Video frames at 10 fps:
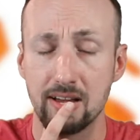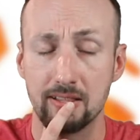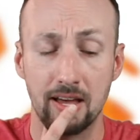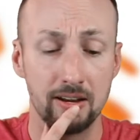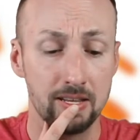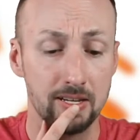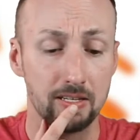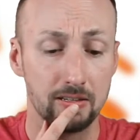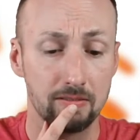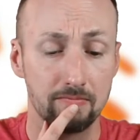A lot of
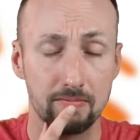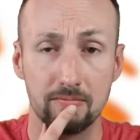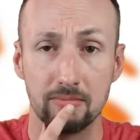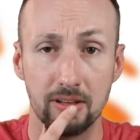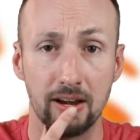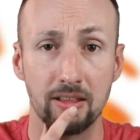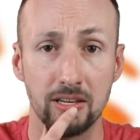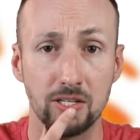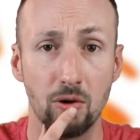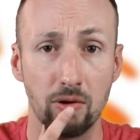this
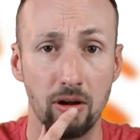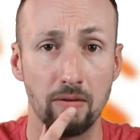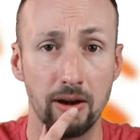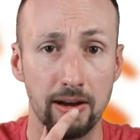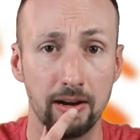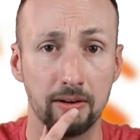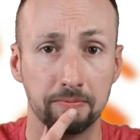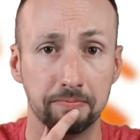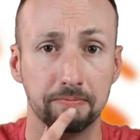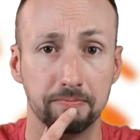going on right here.
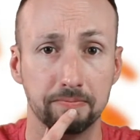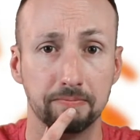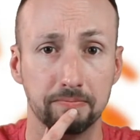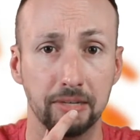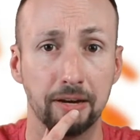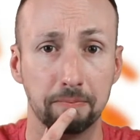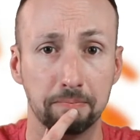Yeah.